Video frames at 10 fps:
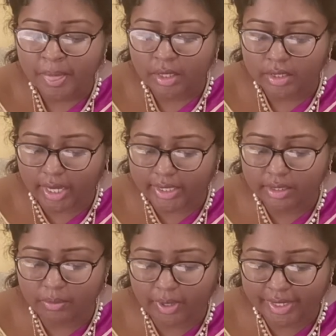tiny
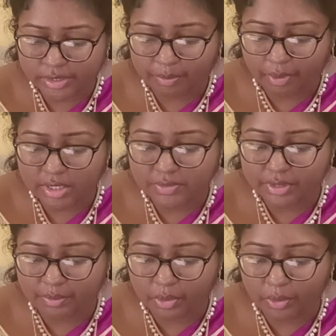white spots
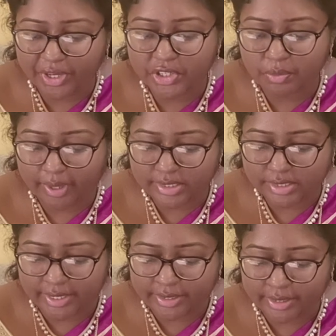with bluish white
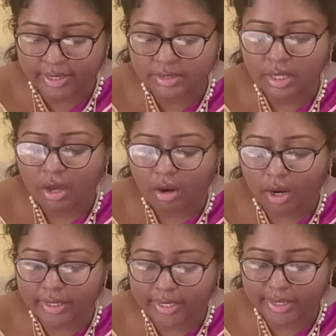centers
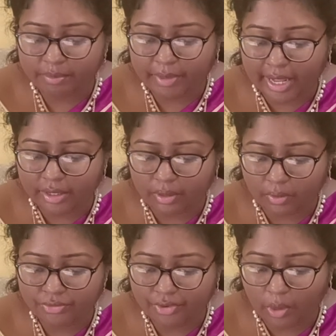on a red background
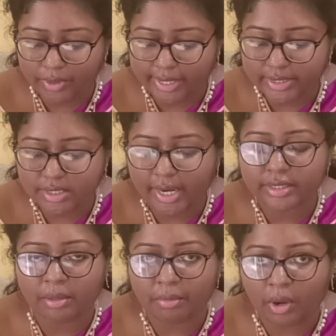found inside
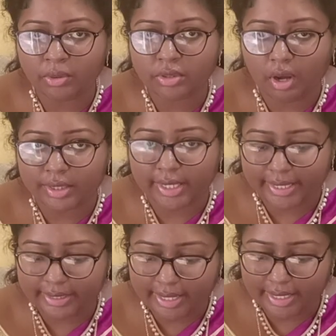the mouth on the
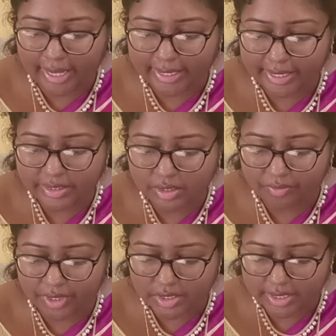inner linings of
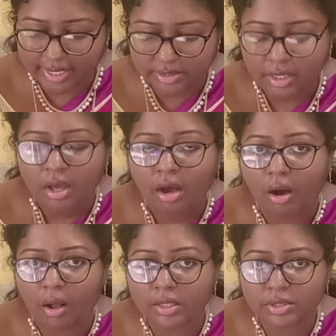the cheeks,
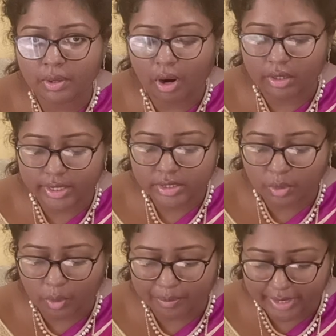also called as
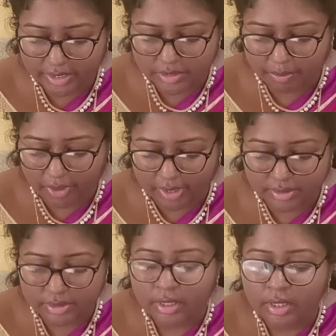Koplik spots.
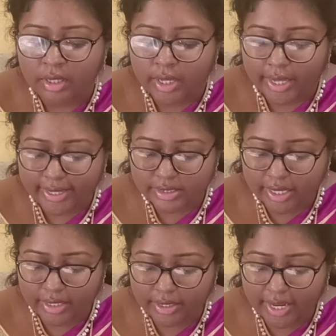A
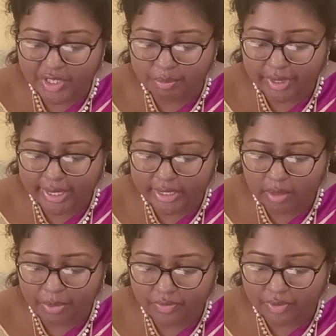skin rash made up
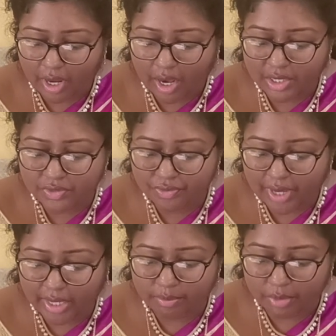of large
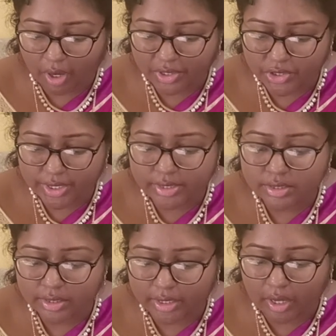flat blotches
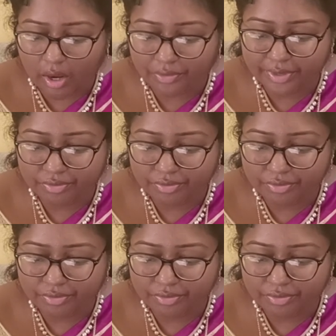that often